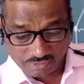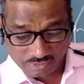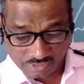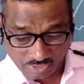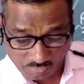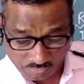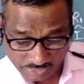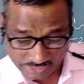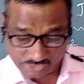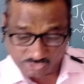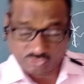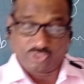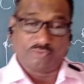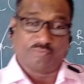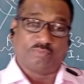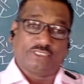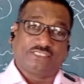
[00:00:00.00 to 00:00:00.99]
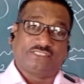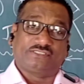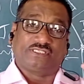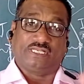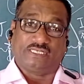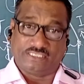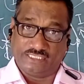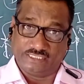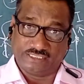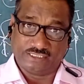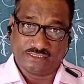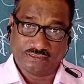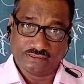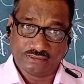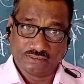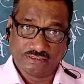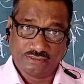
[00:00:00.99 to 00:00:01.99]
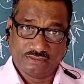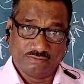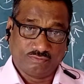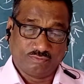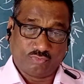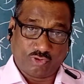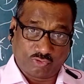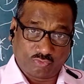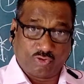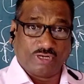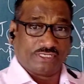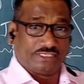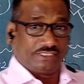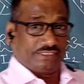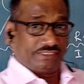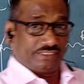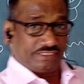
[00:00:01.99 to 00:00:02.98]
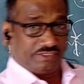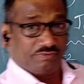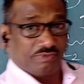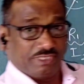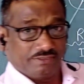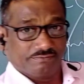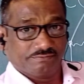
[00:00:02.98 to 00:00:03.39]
Now, Wheatstone bridge circuit, for what it is given?